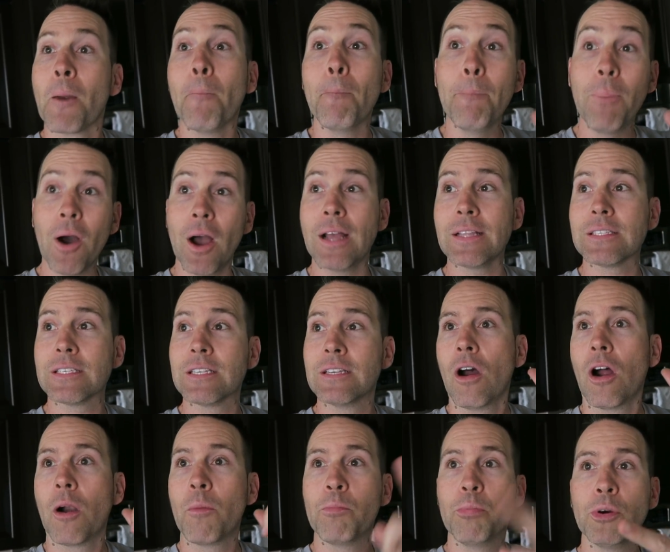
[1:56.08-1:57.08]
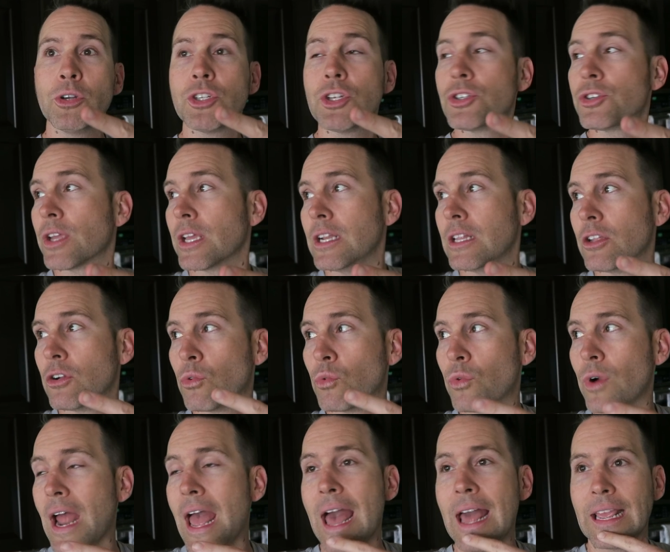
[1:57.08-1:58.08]
But our bushes are getting a little
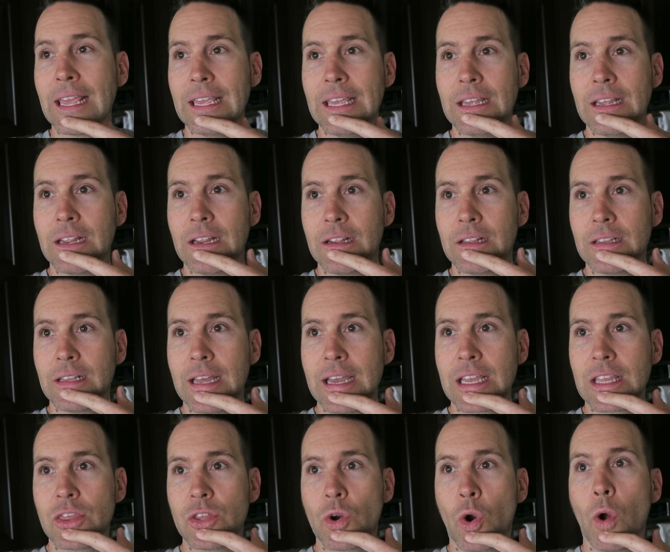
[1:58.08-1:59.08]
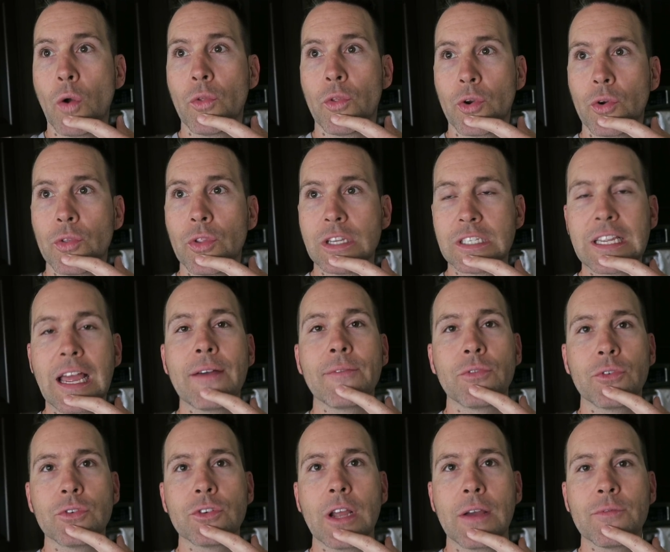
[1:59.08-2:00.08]
raggy. Like it's time
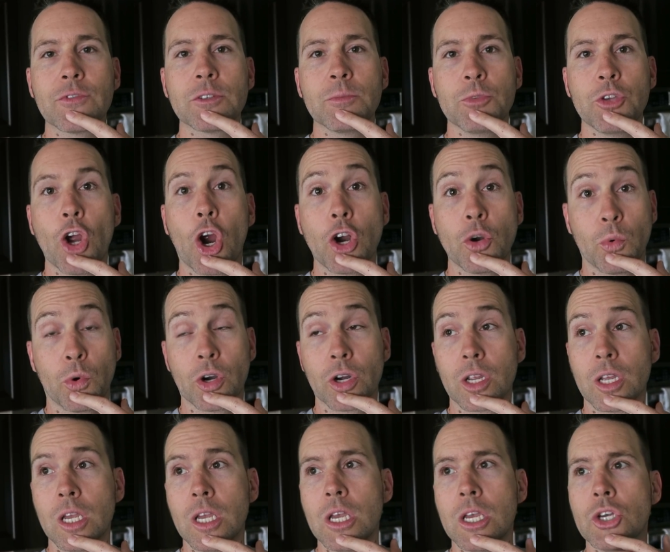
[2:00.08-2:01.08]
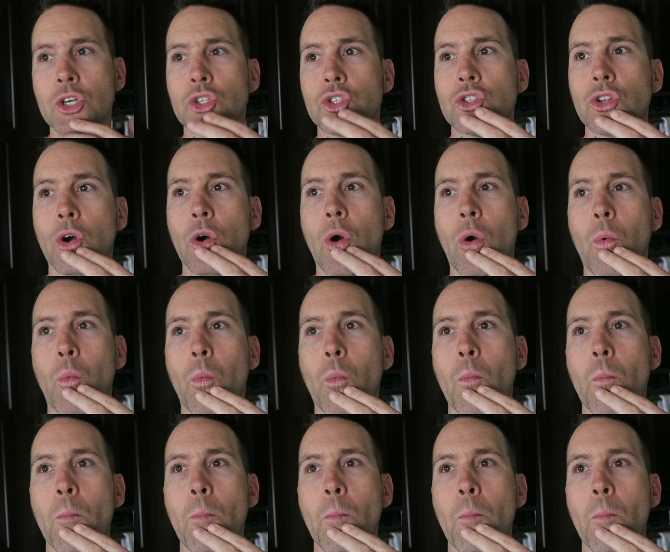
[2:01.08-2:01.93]
for some yard work. So